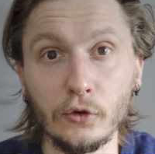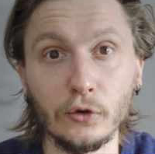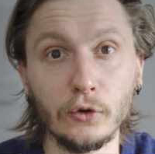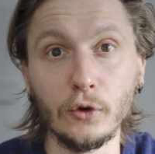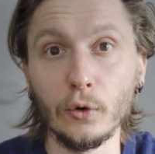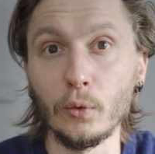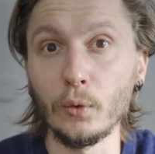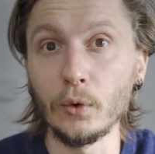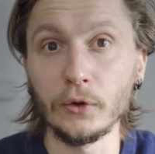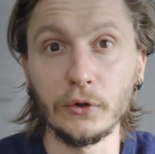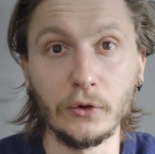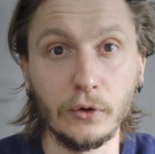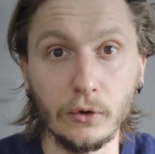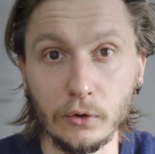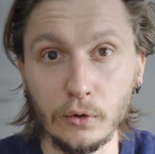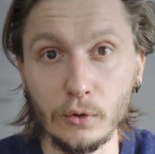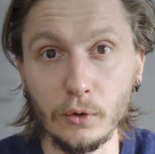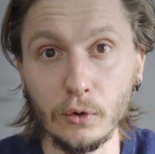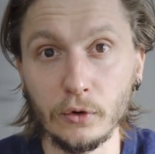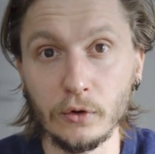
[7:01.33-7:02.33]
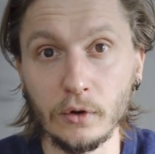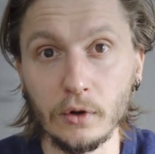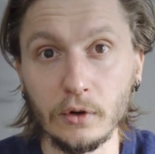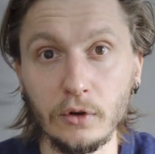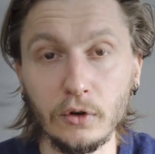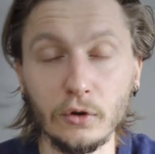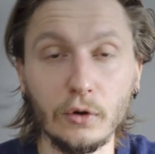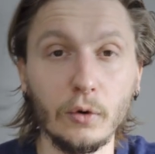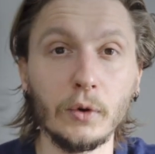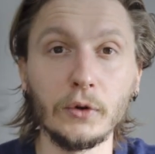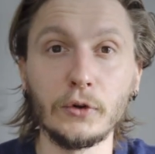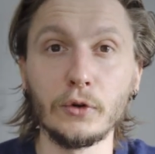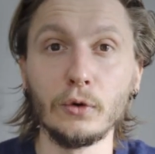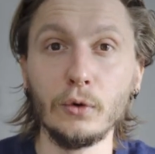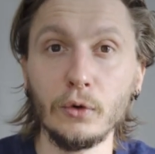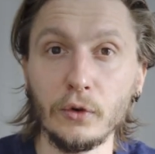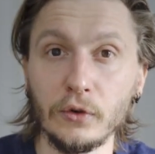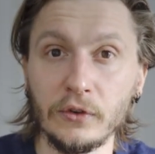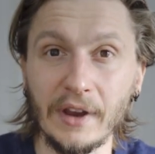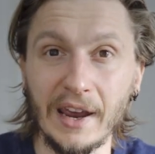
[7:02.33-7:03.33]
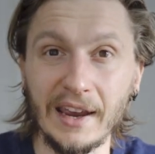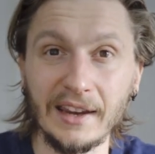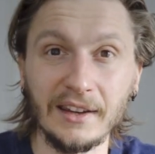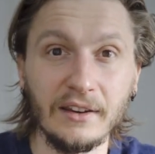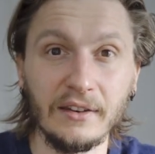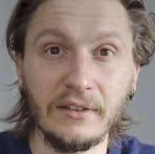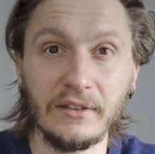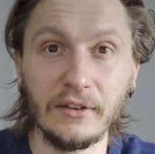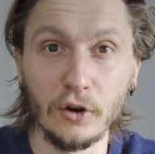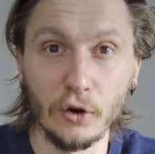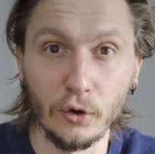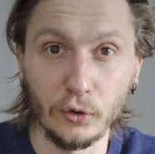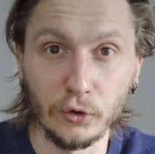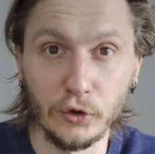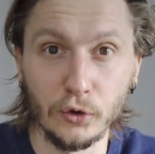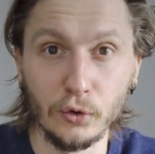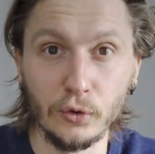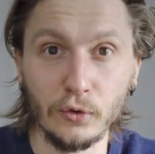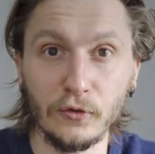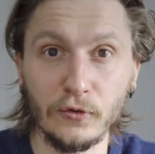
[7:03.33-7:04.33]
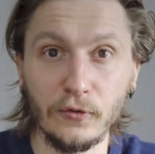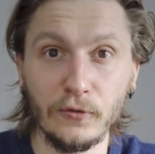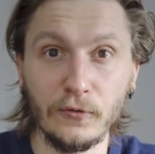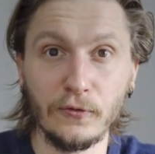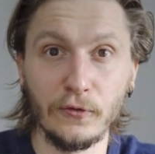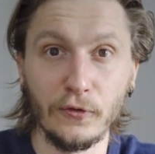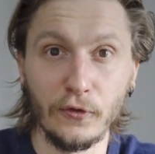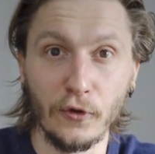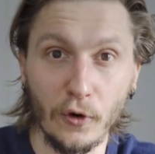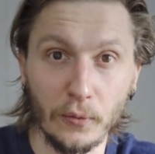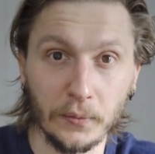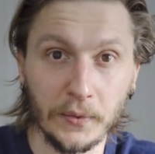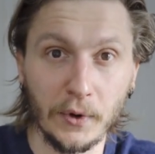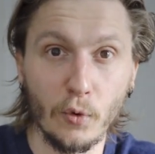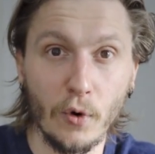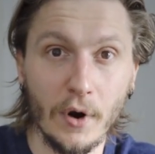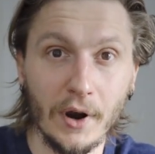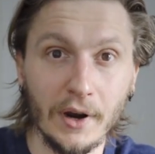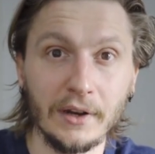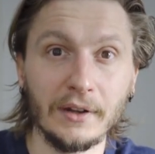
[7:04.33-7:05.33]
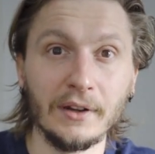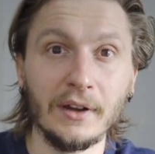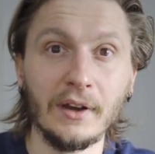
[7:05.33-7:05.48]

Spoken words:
you don't want to lose any CO2 from the wine.